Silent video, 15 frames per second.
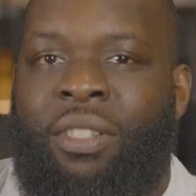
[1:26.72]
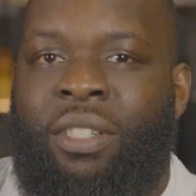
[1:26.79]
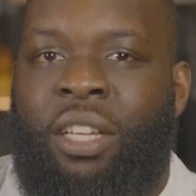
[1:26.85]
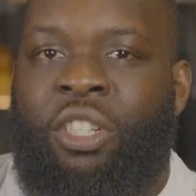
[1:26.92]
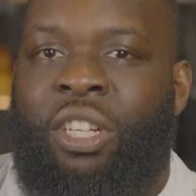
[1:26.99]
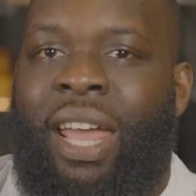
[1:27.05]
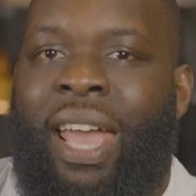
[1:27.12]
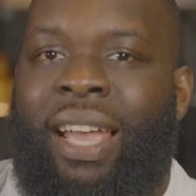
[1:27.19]

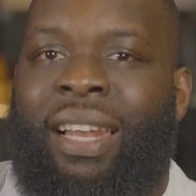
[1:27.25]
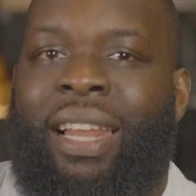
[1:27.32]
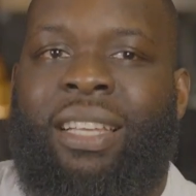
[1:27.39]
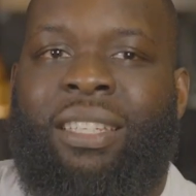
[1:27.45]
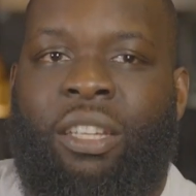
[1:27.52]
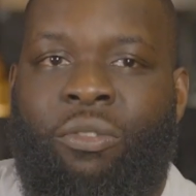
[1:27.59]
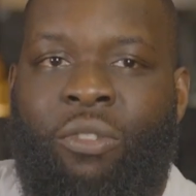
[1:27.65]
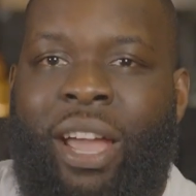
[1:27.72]
such an
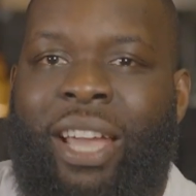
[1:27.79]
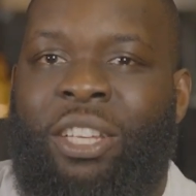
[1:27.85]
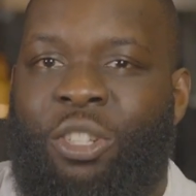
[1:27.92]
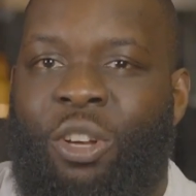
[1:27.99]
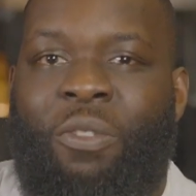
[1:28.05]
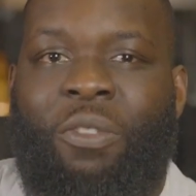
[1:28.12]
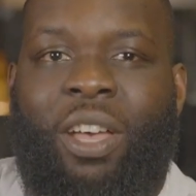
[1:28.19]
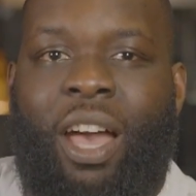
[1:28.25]
eclectic
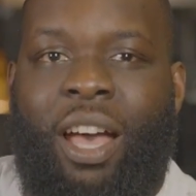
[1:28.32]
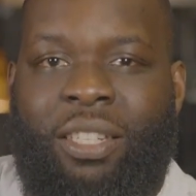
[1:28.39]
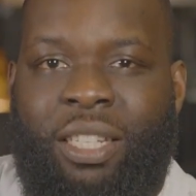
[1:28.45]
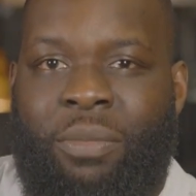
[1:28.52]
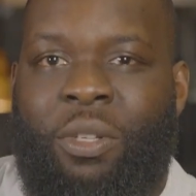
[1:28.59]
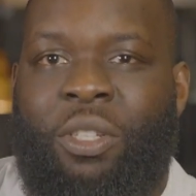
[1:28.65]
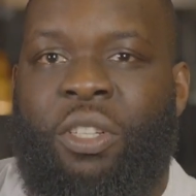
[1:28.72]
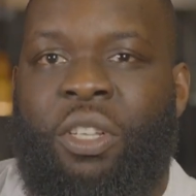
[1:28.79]
range of
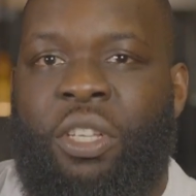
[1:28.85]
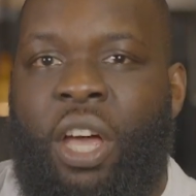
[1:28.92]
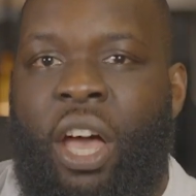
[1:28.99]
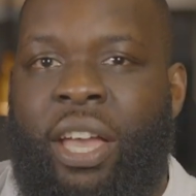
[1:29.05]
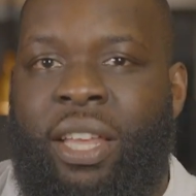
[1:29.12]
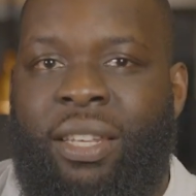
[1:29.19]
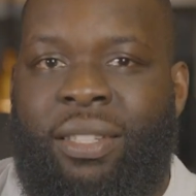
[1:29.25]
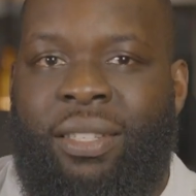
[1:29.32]
customers and
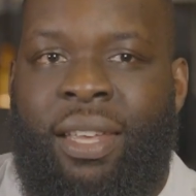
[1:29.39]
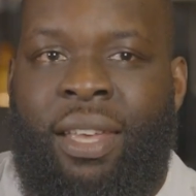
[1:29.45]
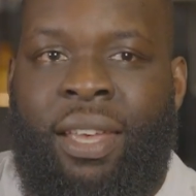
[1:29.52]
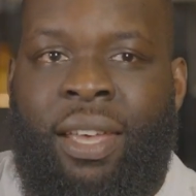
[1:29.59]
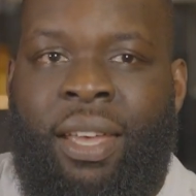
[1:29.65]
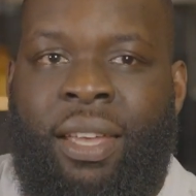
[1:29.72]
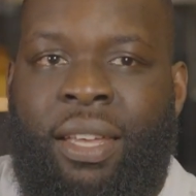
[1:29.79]
diners here,